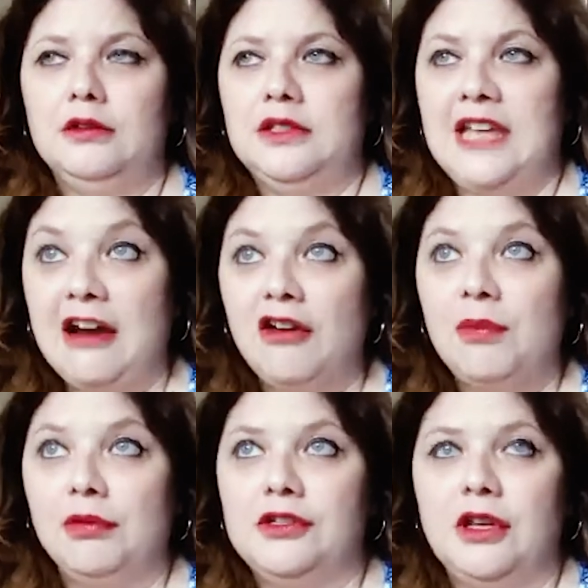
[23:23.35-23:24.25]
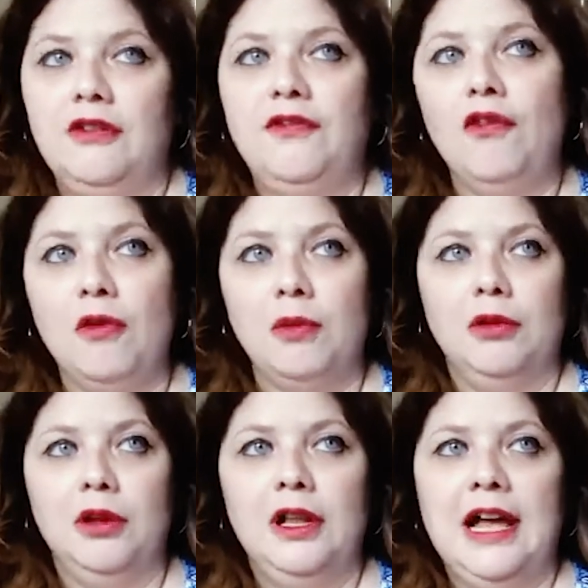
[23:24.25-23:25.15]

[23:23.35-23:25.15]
terrible so formal,